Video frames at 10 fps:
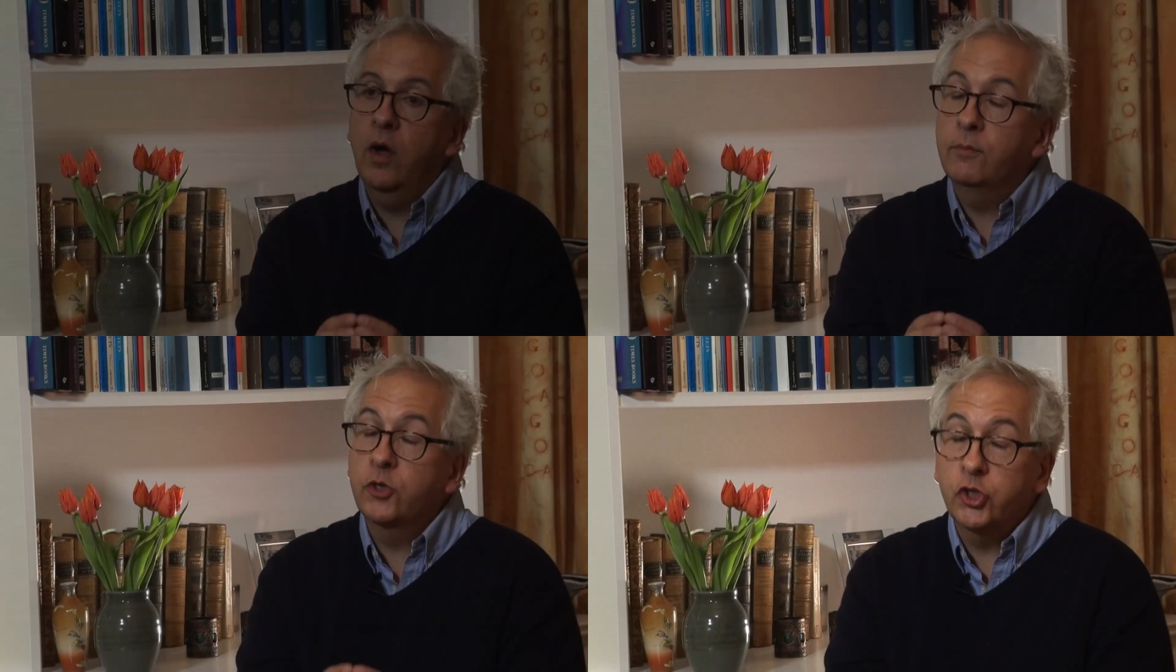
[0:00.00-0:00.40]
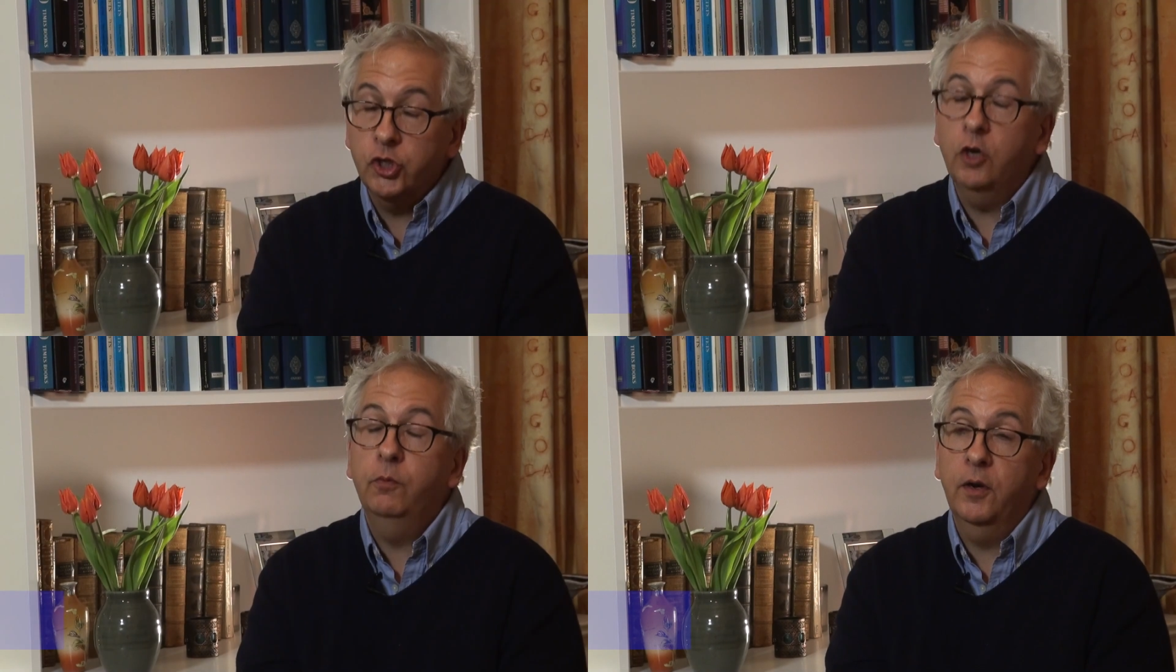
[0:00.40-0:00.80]
I'm
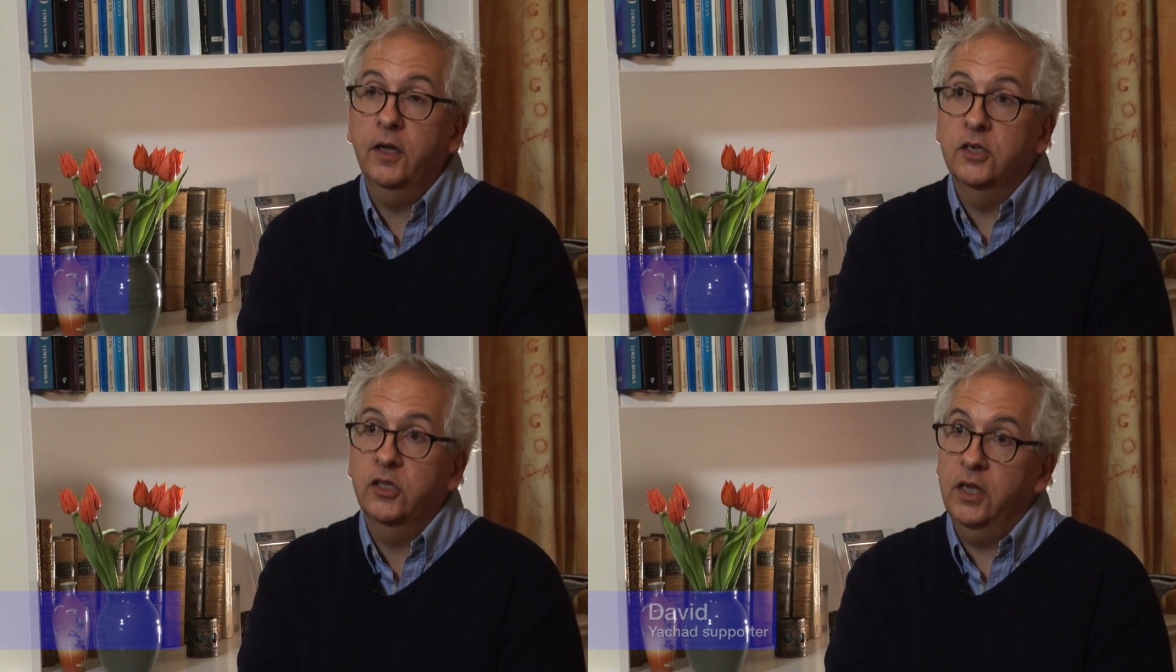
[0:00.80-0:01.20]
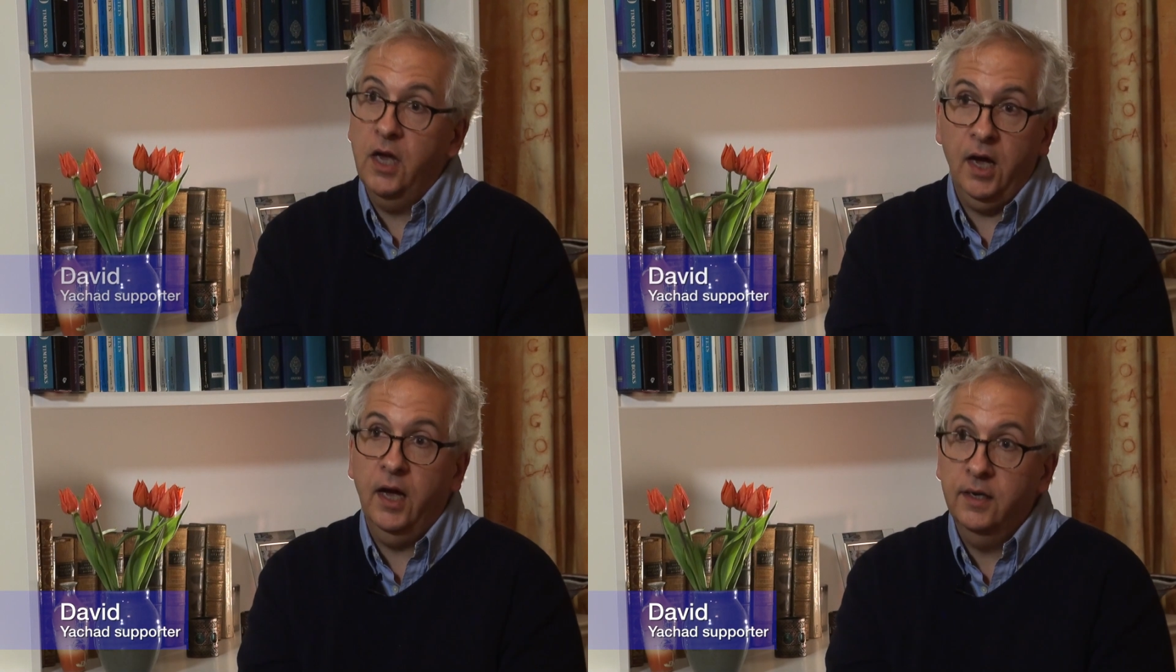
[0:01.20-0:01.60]
so pleased that
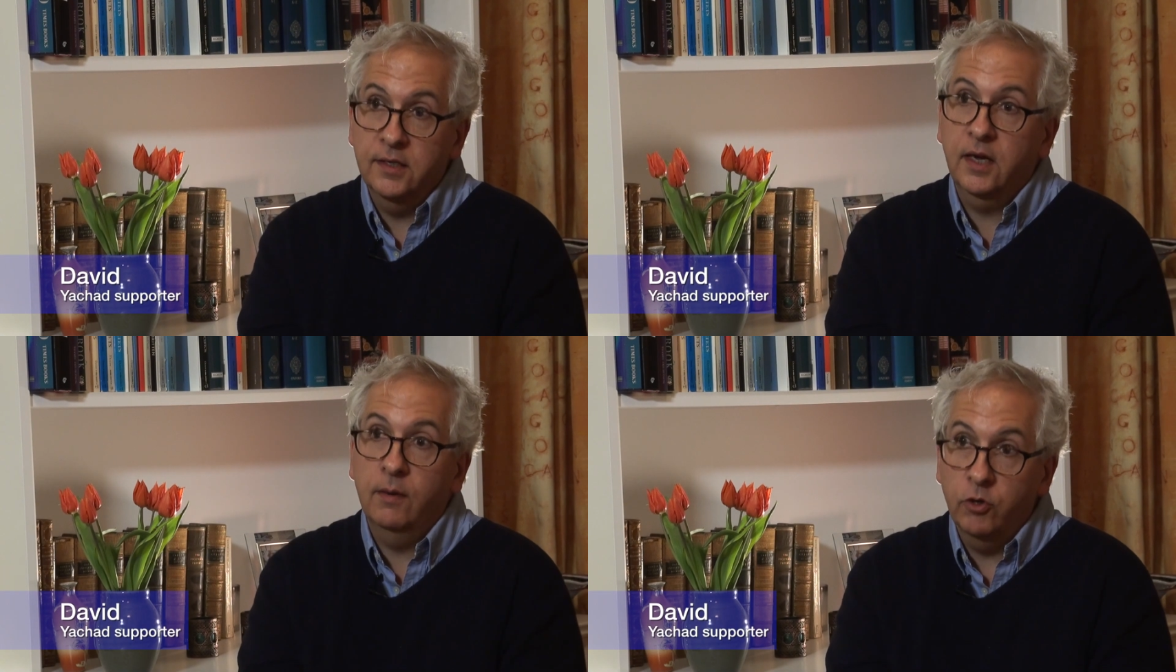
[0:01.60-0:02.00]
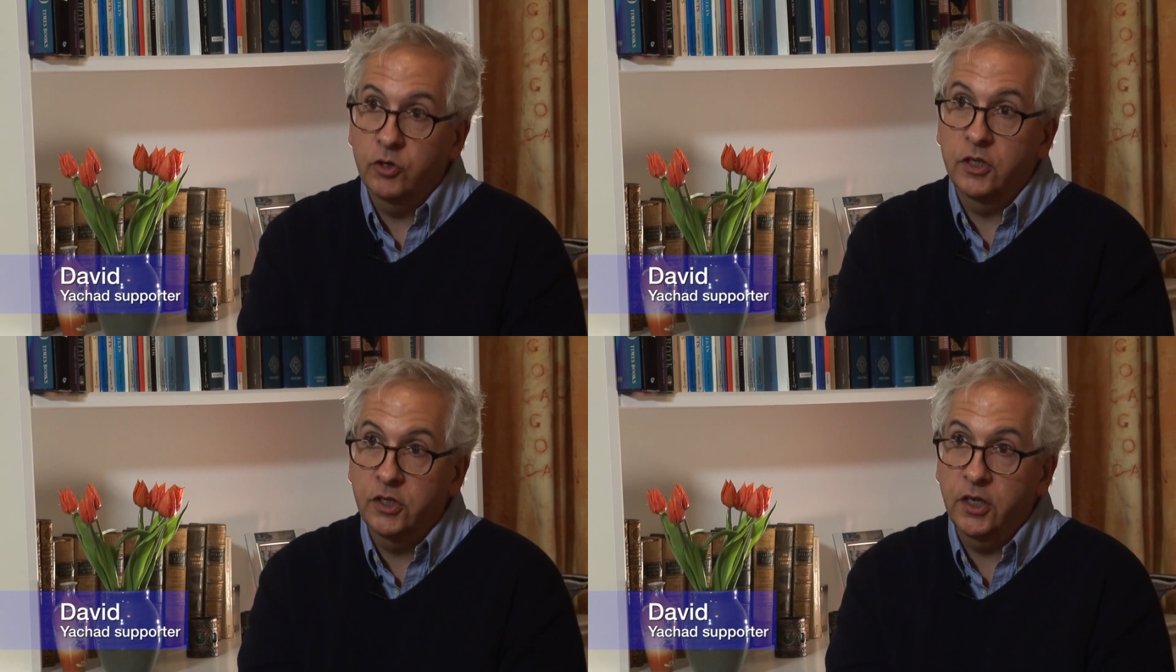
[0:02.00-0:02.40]
Yachad has come
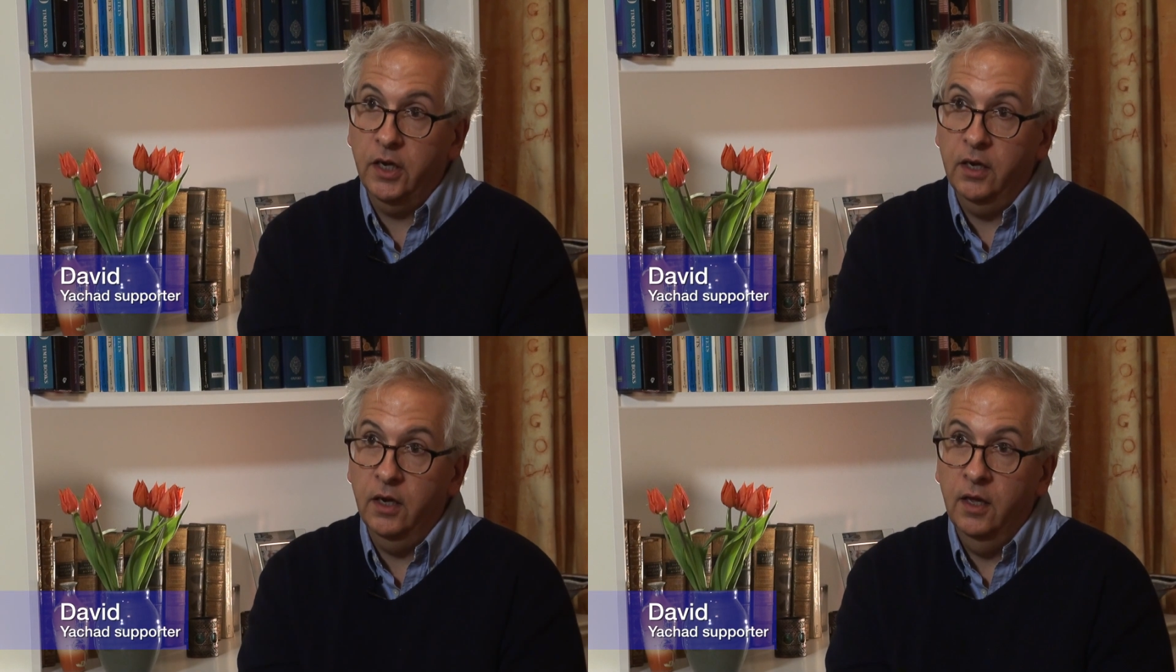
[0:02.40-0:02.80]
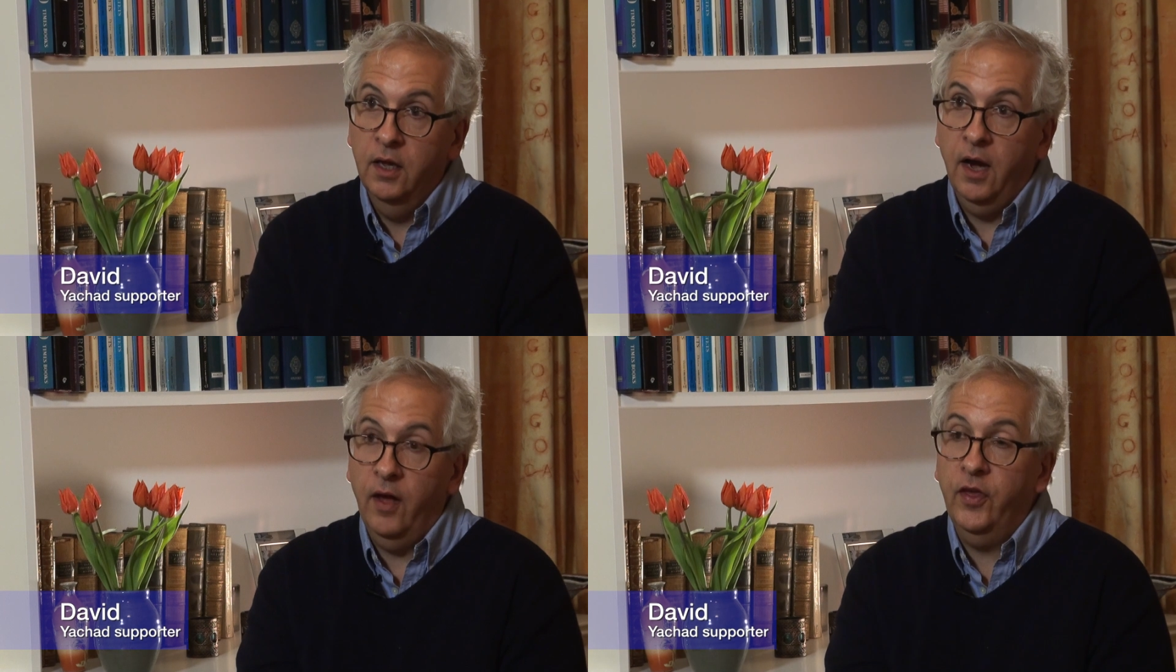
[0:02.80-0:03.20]
onto the scene.
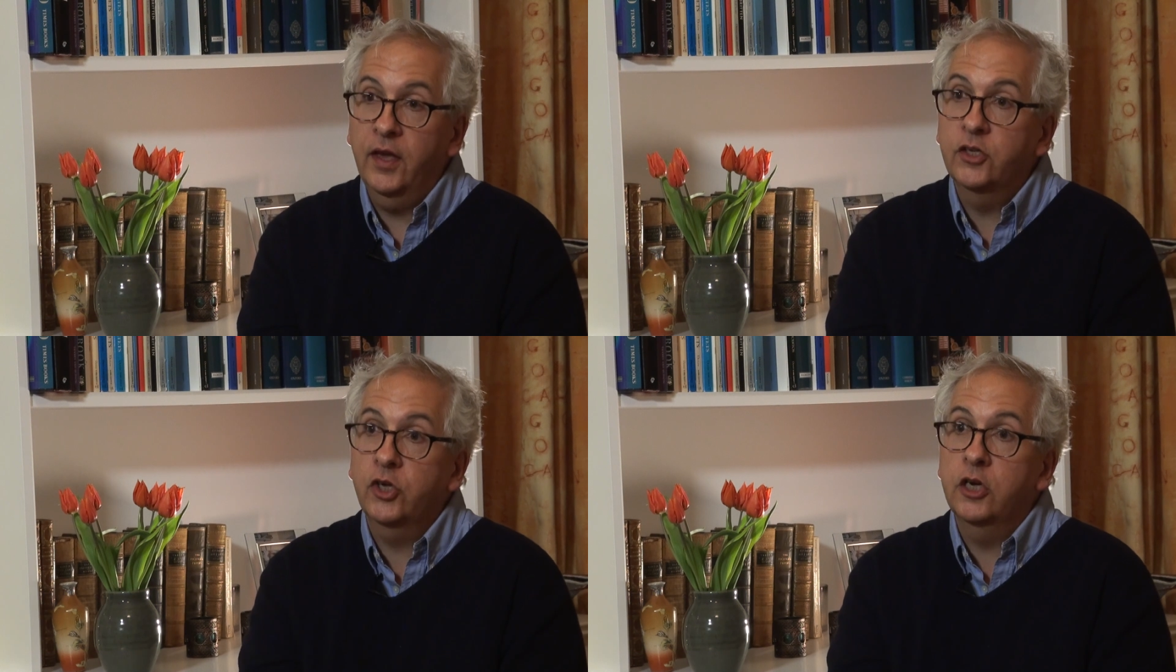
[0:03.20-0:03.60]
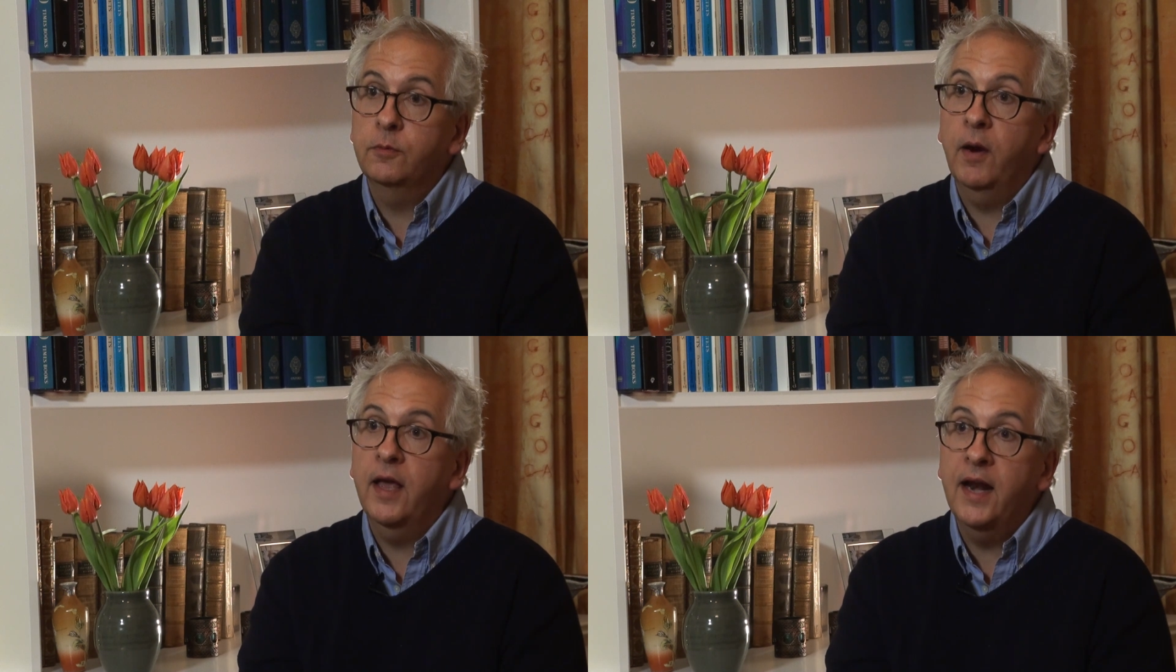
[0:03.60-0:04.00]
I think it's going to
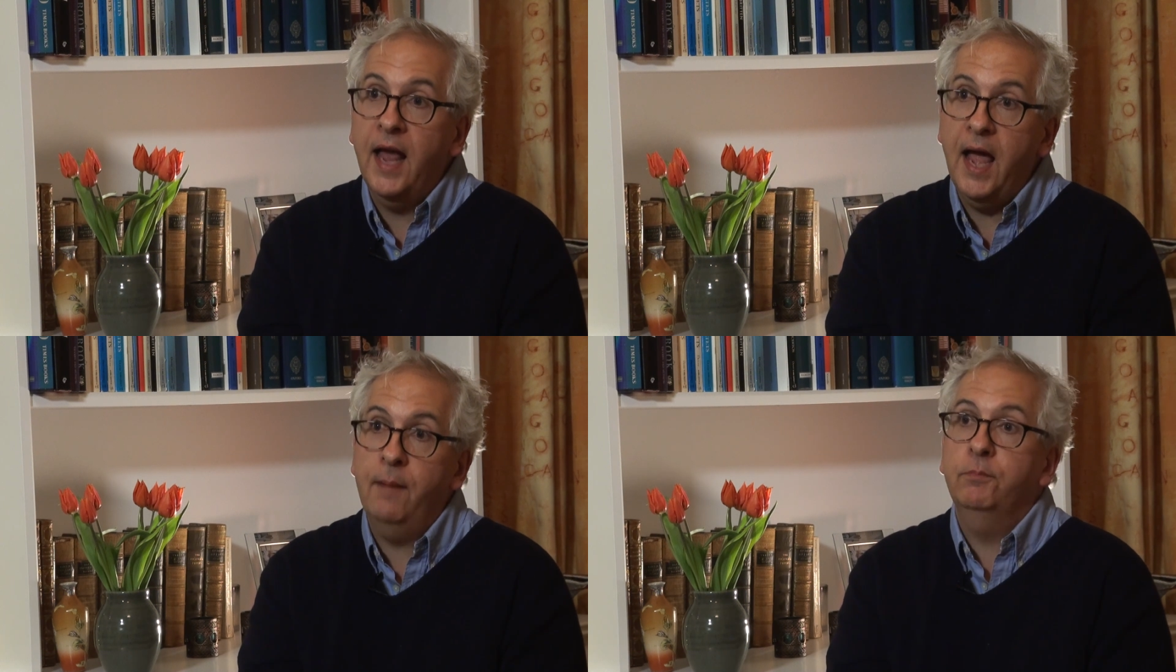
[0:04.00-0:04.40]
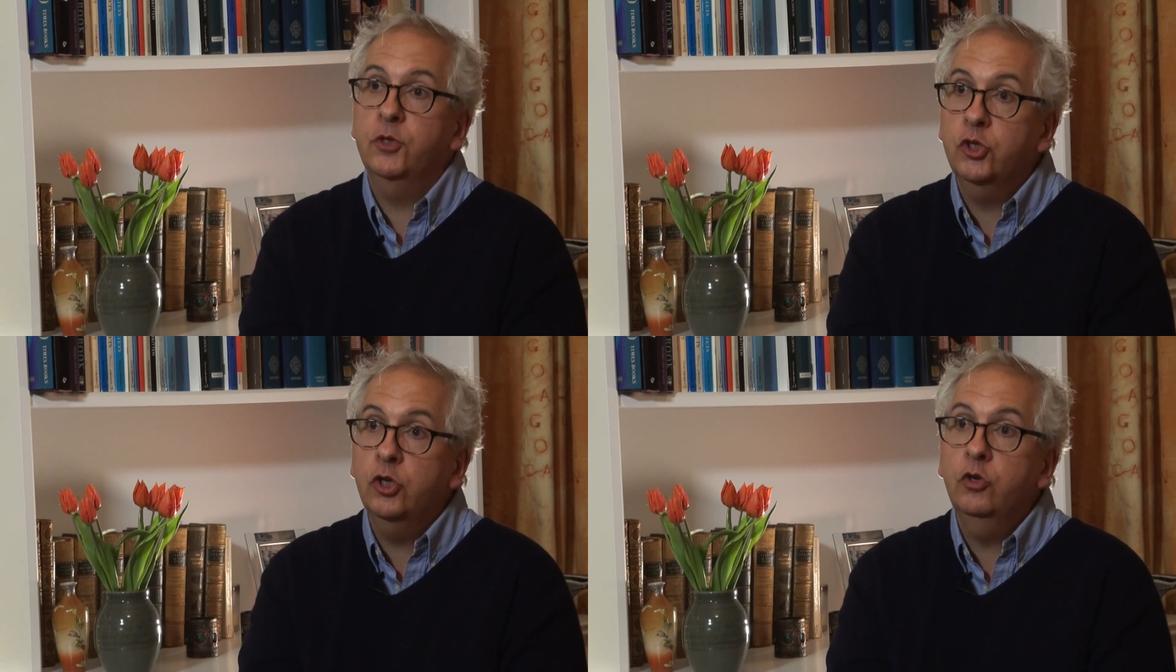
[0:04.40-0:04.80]
play an
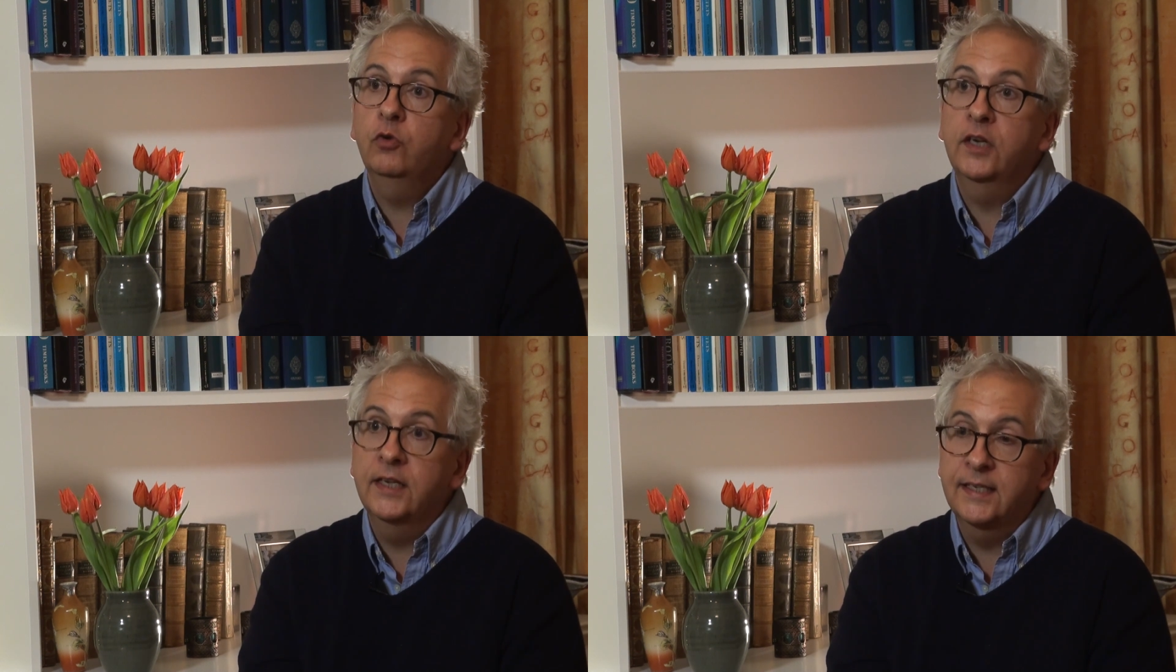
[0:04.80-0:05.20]
absolutely